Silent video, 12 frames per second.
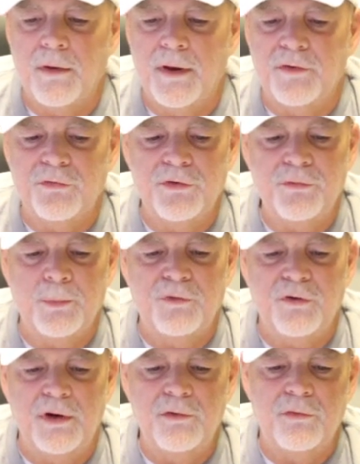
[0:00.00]
is this
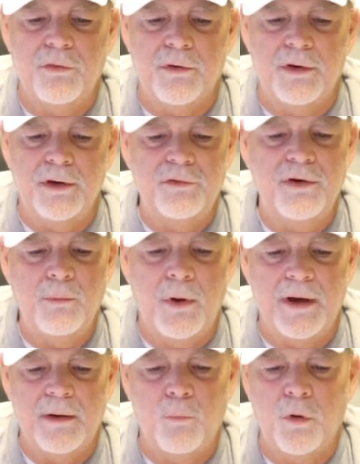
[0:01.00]
machine to the
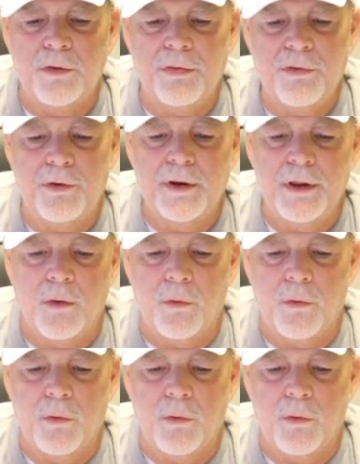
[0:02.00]
TYM 130,